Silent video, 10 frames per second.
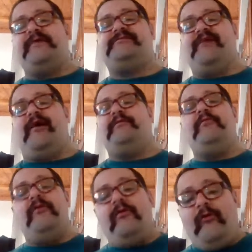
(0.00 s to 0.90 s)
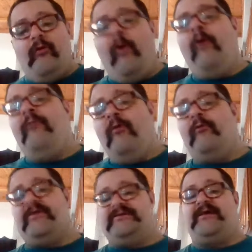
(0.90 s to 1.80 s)
like something Cuomo
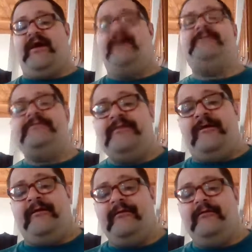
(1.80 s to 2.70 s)
would say, isn't it?